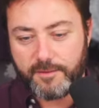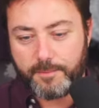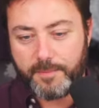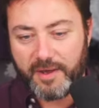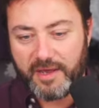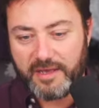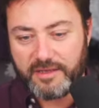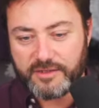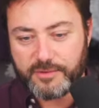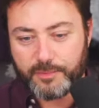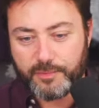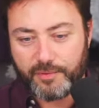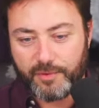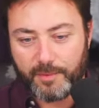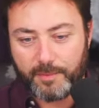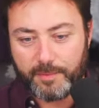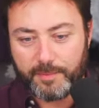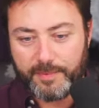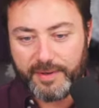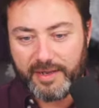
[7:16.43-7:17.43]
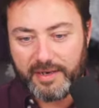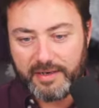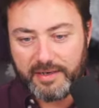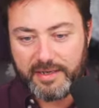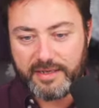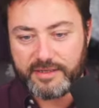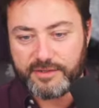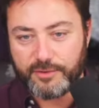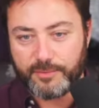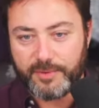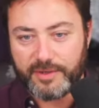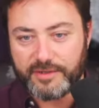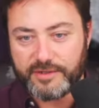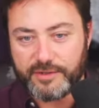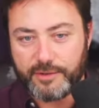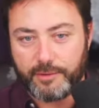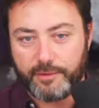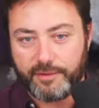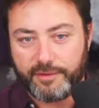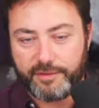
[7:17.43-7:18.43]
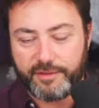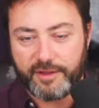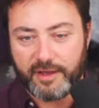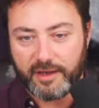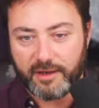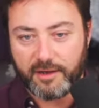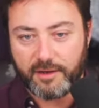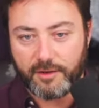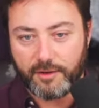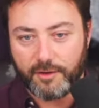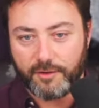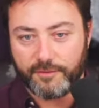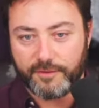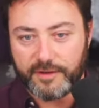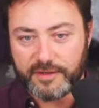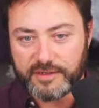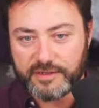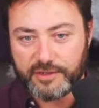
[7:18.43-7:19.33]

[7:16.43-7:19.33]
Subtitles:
paint's probably a little bit too thick on this,